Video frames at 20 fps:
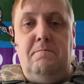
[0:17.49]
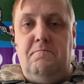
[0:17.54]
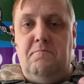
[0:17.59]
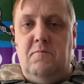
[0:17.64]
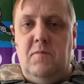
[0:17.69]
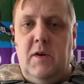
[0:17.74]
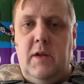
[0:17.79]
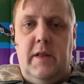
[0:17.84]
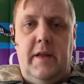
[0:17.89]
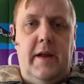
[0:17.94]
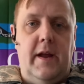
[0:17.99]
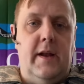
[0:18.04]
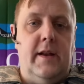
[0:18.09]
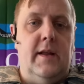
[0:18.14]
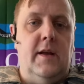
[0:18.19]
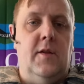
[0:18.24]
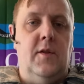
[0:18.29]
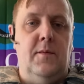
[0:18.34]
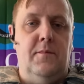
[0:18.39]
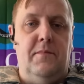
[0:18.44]
really any
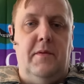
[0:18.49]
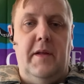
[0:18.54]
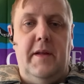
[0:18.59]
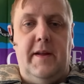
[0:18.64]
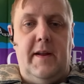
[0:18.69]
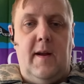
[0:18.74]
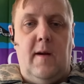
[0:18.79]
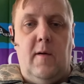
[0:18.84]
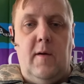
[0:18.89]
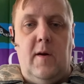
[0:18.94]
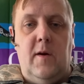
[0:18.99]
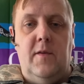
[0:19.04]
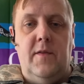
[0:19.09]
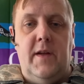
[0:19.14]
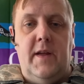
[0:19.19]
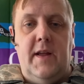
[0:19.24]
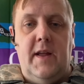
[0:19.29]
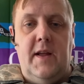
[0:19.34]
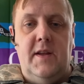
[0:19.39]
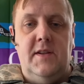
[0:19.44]
other plate carrier
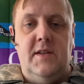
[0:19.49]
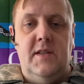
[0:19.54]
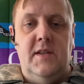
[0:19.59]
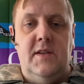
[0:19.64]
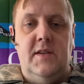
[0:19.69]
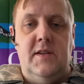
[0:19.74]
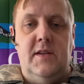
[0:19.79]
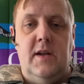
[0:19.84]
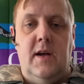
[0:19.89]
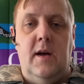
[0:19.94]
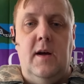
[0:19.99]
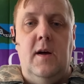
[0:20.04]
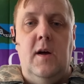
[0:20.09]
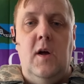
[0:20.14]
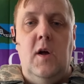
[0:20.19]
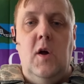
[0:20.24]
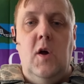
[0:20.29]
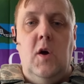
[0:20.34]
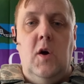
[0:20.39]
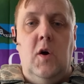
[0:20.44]
that has this uh,
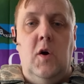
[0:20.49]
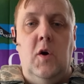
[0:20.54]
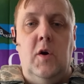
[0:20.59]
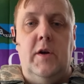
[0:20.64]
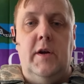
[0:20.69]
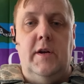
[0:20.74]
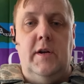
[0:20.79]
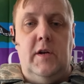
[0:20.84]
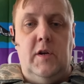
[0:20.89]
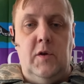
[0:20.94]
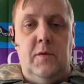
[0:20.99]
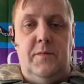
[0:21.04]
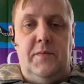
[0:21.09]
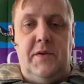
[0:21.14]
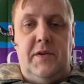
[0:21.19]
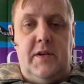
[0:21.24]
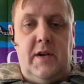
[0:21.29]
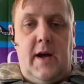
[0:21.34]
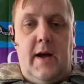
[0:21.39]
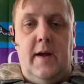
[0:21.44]
hook and loop
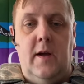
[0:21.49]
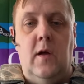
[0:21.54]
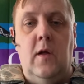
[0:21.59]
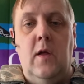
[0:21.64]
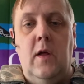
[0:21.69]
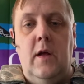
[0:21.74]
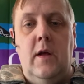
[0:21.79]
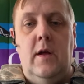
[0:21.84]
style